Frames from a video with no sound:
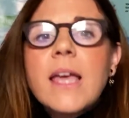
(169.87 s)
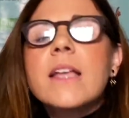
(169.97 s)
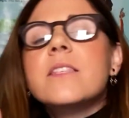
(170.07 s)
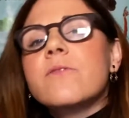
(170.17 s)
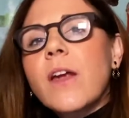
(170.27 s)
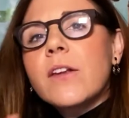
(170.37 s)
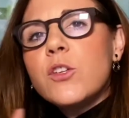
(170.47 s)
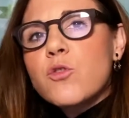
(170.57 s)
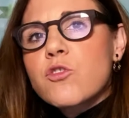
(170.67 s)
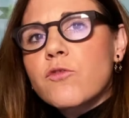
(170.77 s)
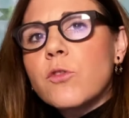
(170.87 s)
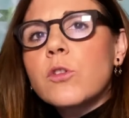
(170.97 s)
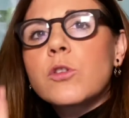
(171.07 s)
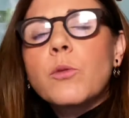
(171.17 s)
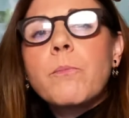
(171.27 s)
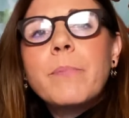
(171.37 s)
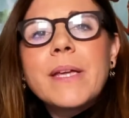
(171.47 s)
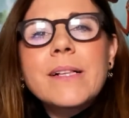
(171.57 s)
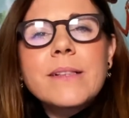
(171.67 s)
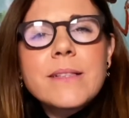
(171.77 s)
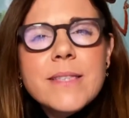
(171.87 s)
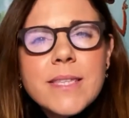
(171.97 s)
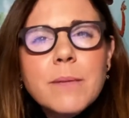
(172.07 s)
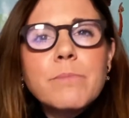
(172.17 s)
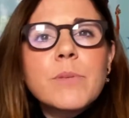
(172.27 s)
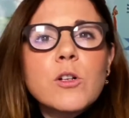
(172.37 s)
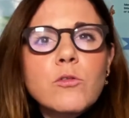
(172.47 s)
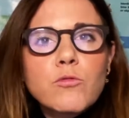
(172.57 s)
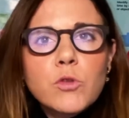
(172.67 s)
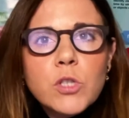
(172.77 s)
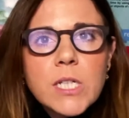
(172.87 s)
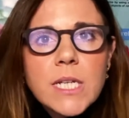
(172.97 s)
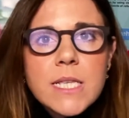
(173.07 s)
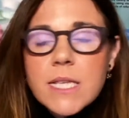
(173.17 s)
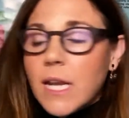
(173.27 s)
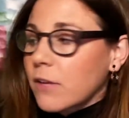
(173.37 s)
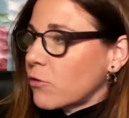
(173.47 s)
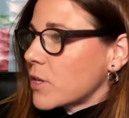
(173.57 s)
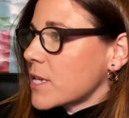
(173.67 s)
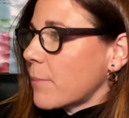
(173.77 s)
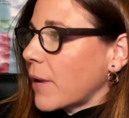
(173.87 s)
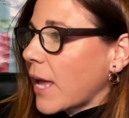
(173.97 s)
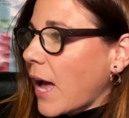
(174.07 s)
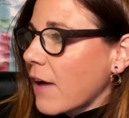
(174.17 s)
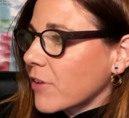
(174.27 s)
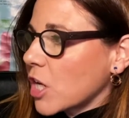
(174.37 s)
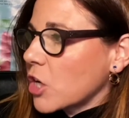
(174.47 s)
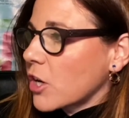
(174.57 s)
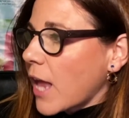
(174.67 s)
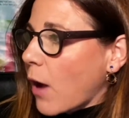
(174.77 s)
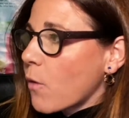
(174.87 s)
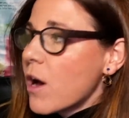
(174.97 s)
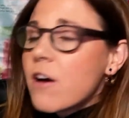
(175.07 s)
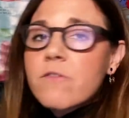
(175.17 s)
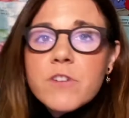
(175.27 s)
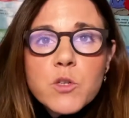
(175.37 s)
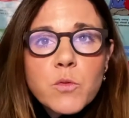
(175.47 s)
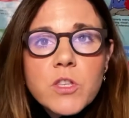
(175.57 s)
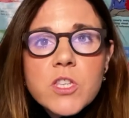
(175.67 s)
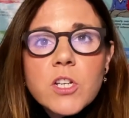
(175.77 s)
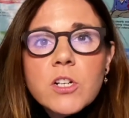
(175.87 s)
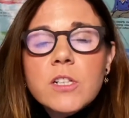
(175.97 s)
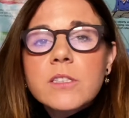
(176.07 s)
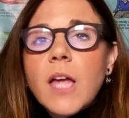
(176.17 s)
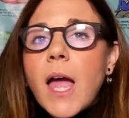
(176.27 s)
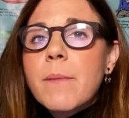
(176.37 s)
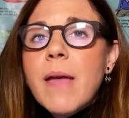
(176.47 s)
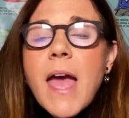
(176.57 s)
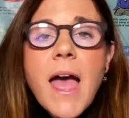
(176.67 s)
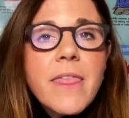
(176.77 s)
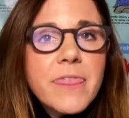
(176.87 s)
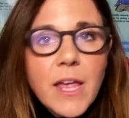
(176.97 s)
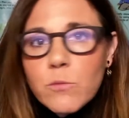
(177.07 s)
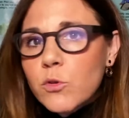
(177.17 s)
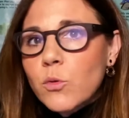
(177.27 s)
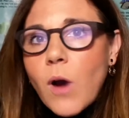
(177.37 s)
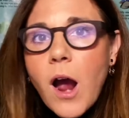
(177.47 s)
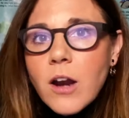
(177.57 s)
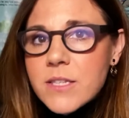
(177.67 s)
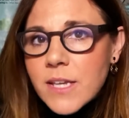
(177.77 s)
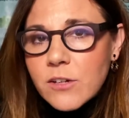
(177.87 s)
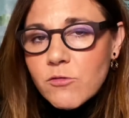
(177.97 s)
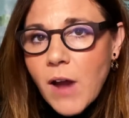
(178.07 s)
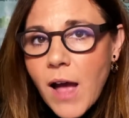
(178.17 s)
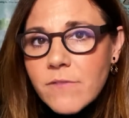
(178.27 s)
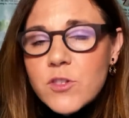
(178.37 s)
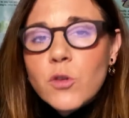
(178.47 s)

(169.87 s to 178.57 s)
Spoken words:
It's very useful to build simple routines. Like, for example, I have here now, first with the circle time, and then we do arts and crafts.